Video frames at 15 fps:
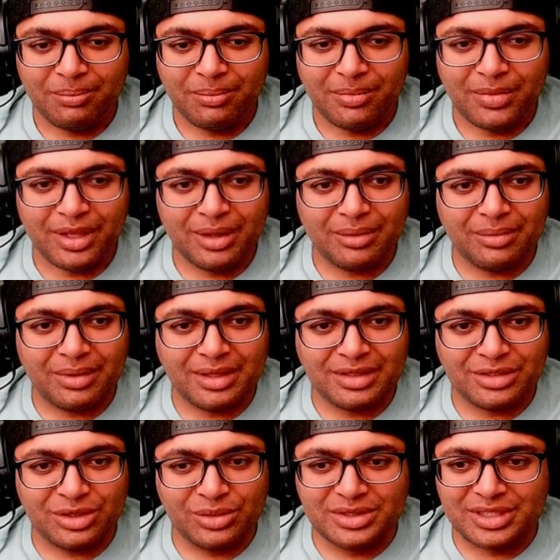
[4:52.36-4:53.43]
Man,
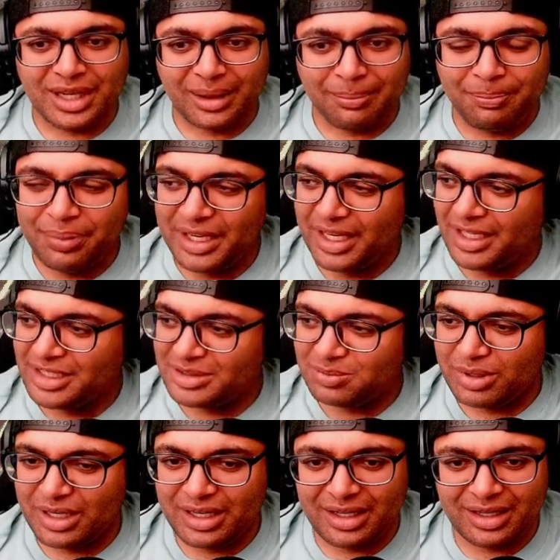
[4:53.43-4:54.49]
dude's a bitch,
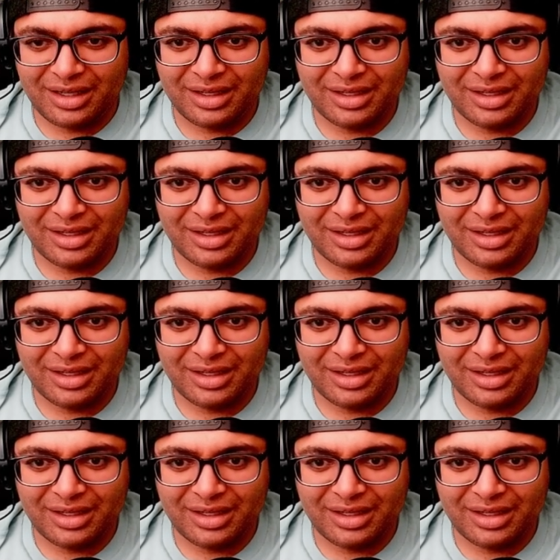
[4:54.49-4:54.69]
bruh.